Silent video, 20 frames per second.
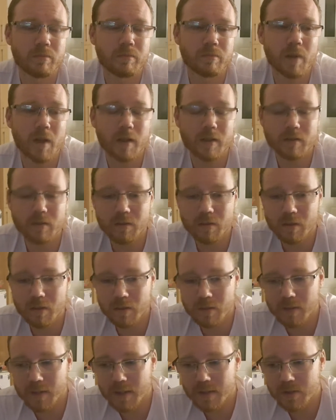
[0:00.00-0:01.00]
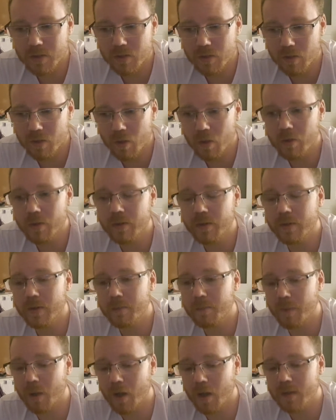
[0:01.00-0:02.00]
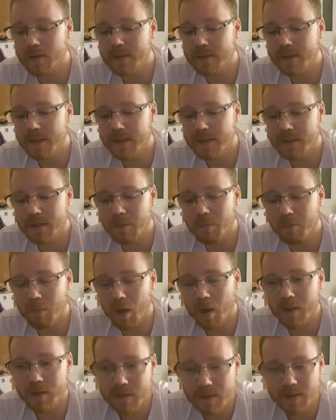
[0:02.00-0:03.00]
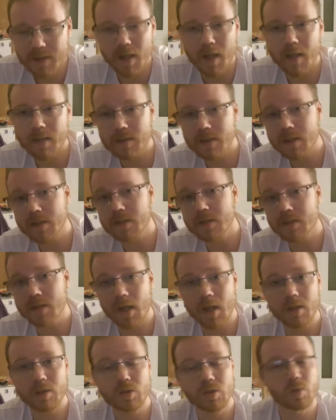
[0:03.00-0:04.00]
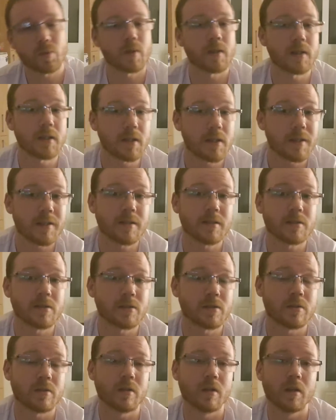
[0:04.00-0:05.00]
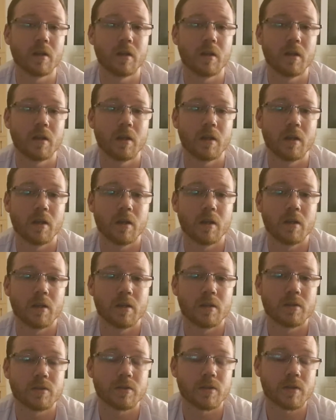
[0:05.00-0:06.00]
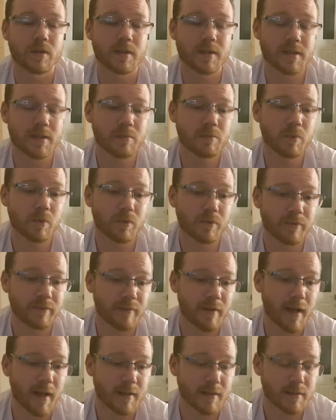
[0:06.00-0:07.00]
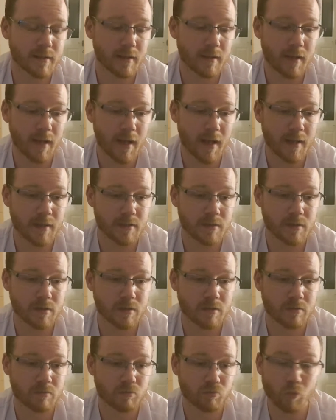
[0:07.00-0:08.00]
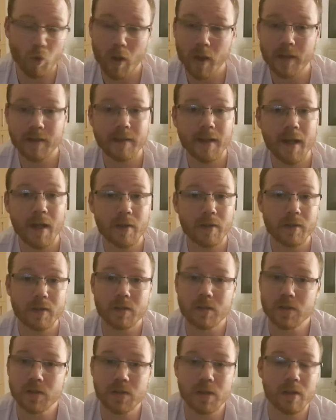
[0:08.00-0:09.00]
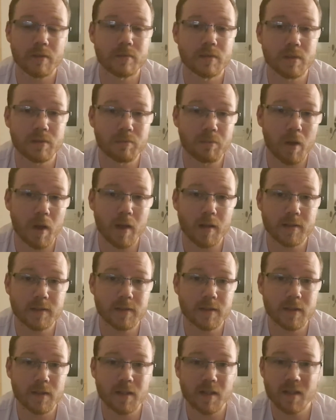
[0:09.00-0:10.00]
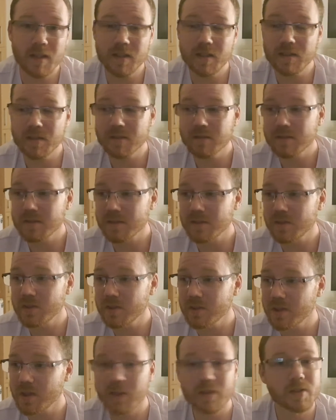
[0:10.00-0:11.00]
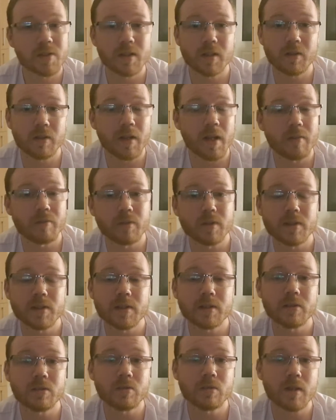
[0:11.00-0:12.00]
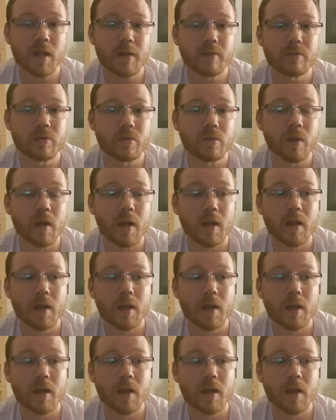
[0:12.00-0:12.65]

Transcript: But that's not the party as it might stand in 10, 20 years. So the simple fact that right now the Conservative Party is disgusting on every single level